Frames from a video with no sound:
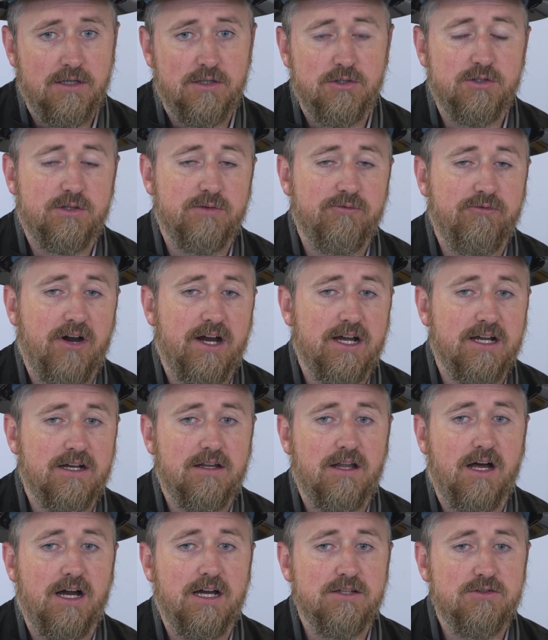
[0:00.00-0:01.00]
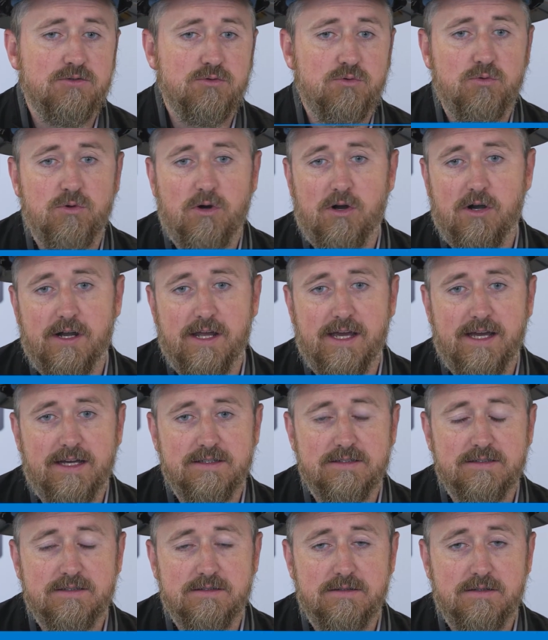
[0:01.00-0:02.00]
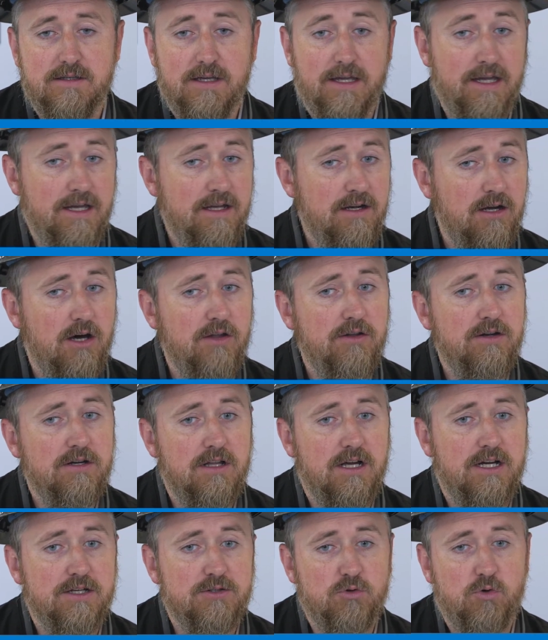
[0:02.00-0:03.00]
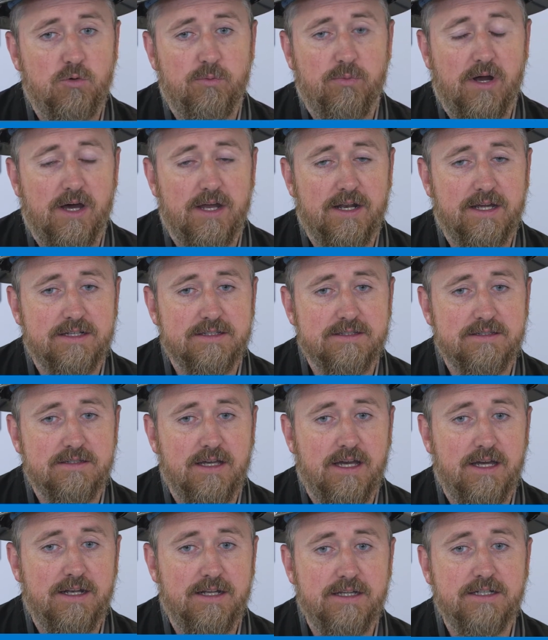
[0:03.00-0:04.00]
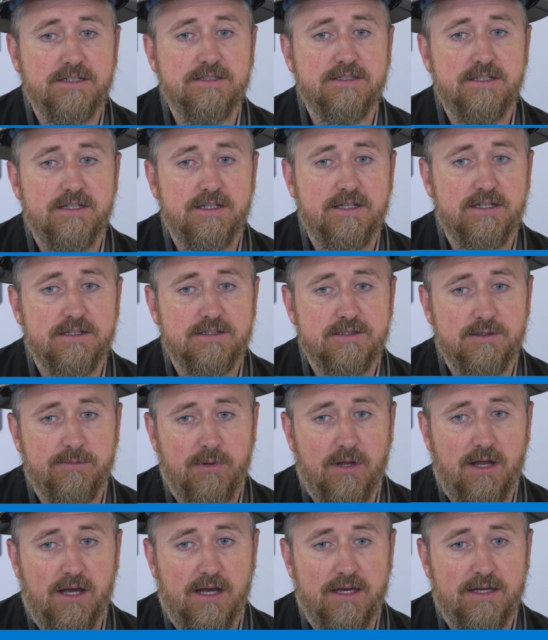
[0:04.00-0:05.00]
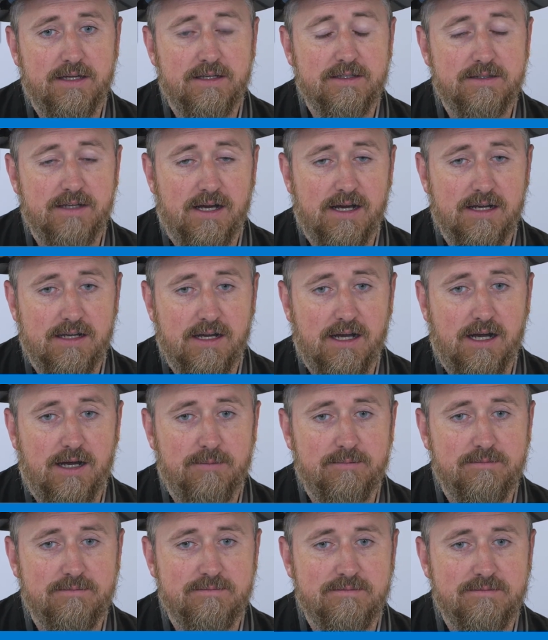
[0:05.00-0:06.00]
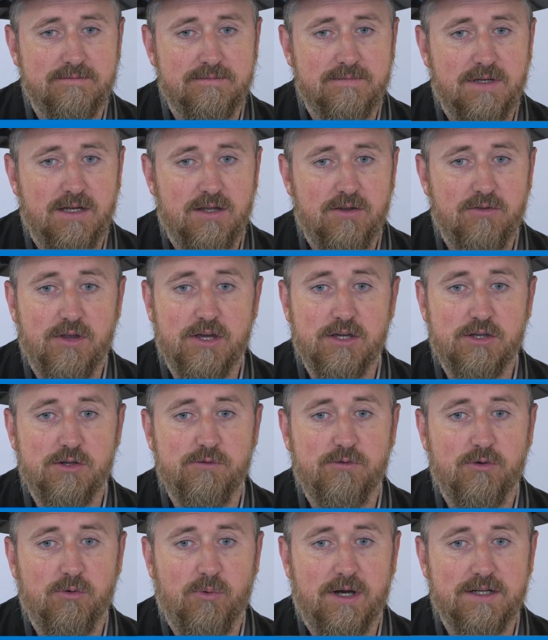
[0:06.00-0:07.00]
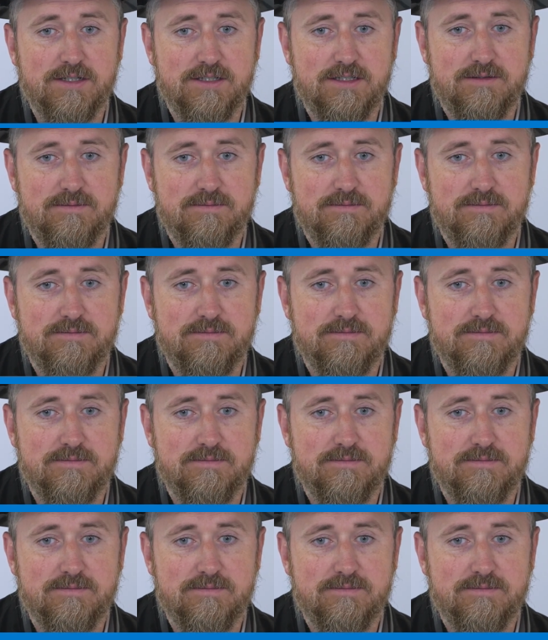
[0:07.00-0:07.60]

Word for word: You can find Klein Tool hard hats and other Klein Tool products at engineersupply.com. Thank you for watching.